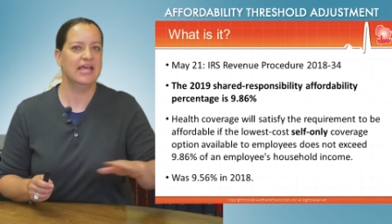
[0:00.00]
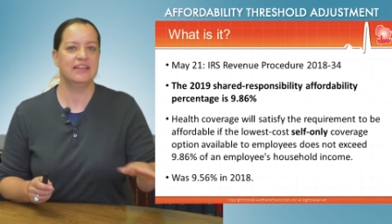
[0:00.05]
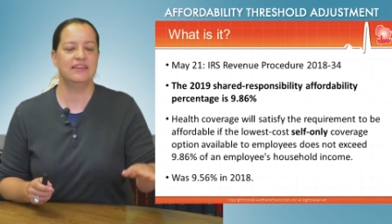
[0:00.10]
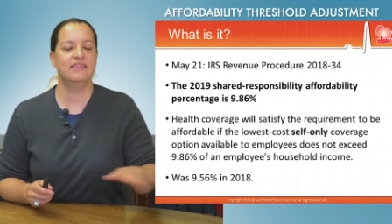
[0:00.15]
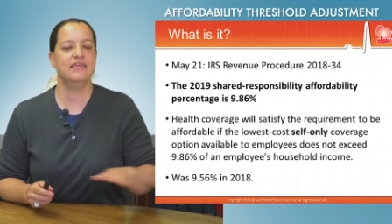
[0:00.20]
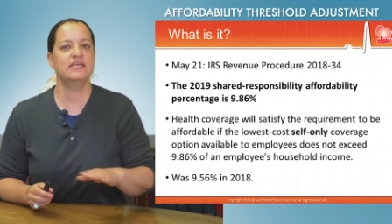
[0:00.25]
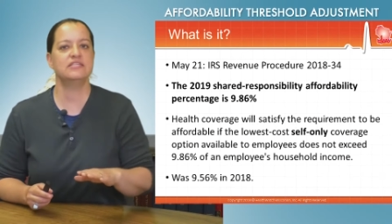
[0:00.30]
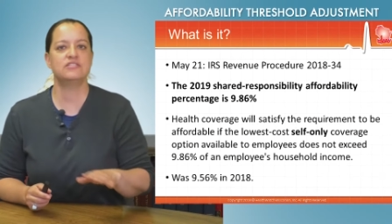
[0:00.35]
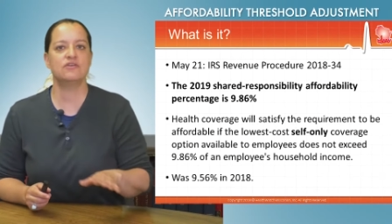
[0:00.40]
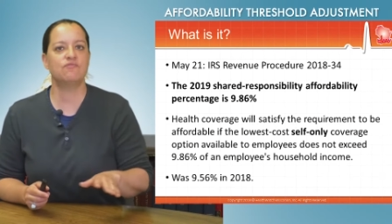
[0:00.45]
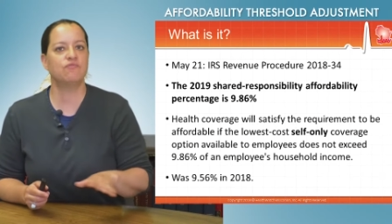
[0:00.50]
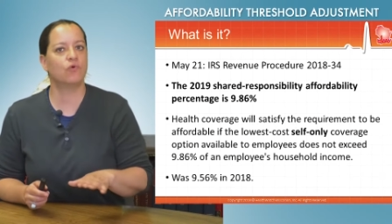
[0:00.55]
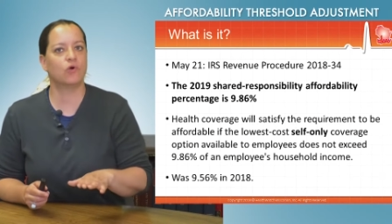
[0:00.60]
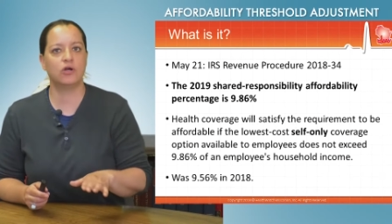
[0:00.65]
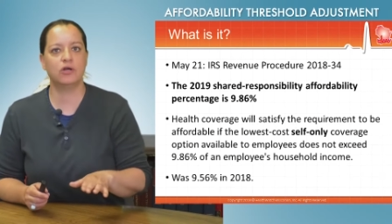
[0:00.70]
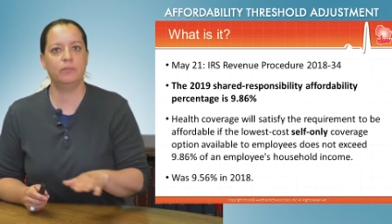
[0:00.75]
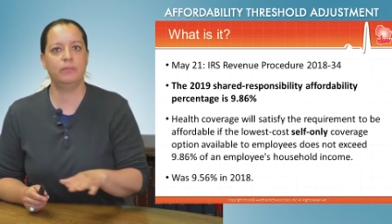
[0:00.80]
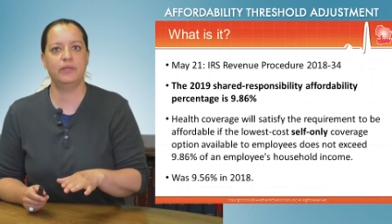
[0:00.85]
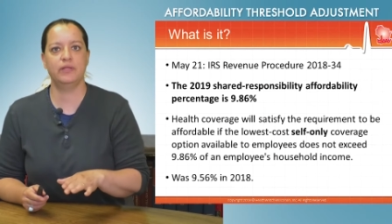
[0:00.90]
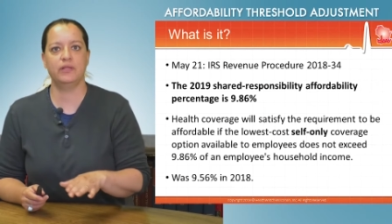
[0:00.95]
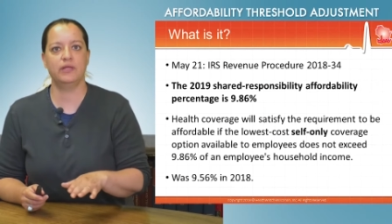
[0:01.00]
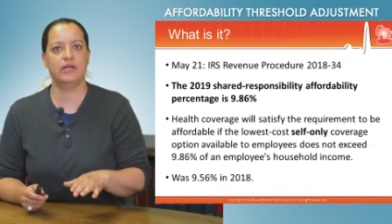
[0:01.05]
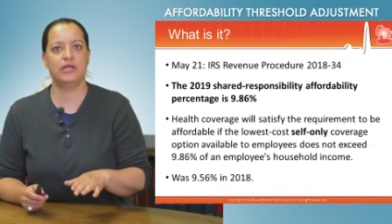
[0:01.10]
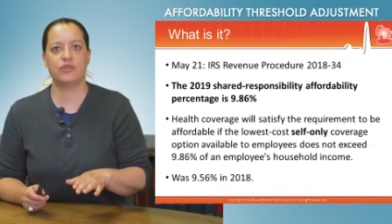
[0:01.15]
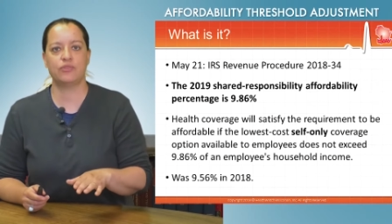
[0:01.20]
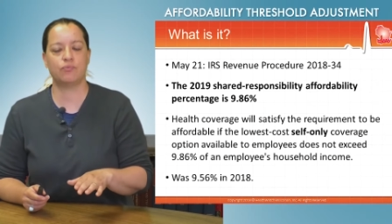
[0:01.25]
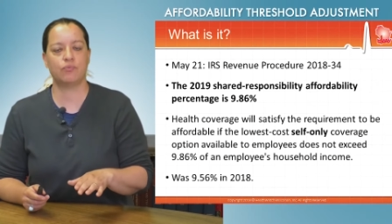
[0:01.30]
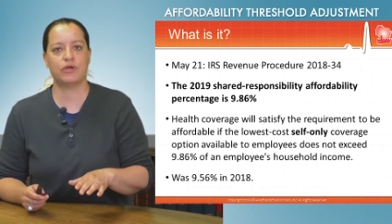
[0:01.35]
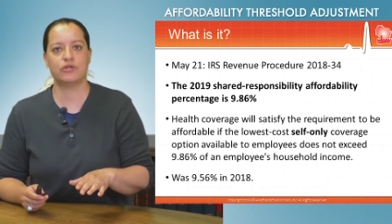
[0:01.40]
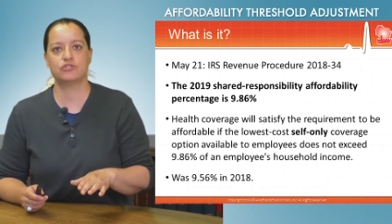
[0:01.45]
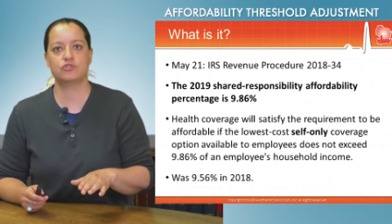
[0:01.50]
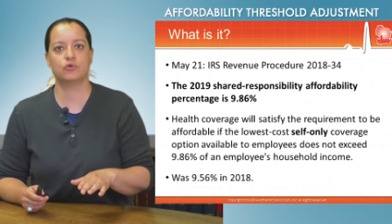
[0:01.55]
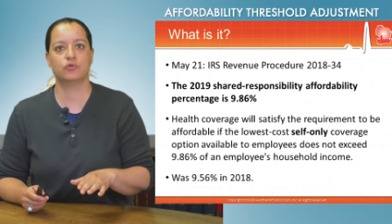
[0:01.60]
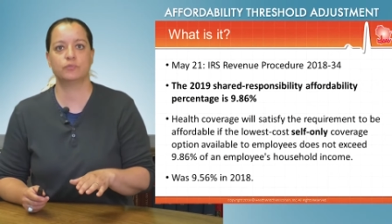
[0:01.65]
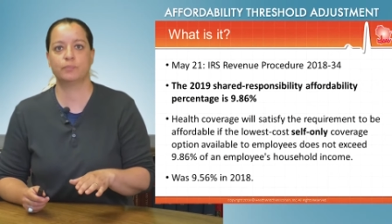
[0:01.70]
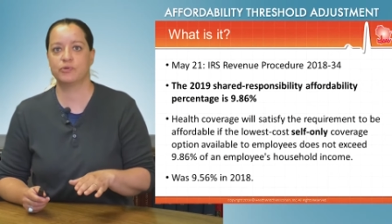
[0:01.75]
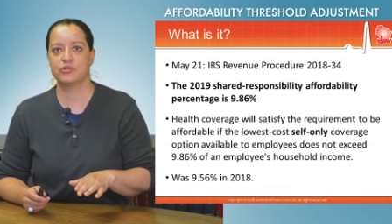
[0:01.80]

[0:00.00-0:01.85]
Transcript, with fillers: this affordability threshold